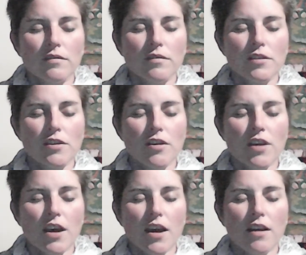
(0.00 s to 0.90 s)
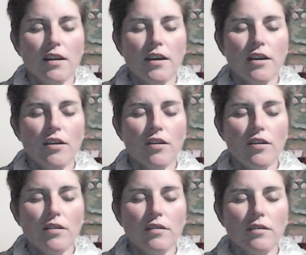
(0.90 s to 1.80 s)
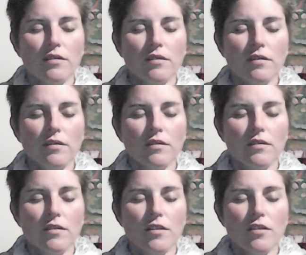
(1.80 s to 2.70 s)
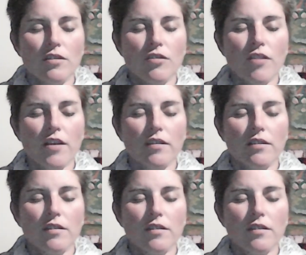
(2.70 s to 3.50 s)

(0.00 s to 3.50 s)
It's okay to let go, to trust,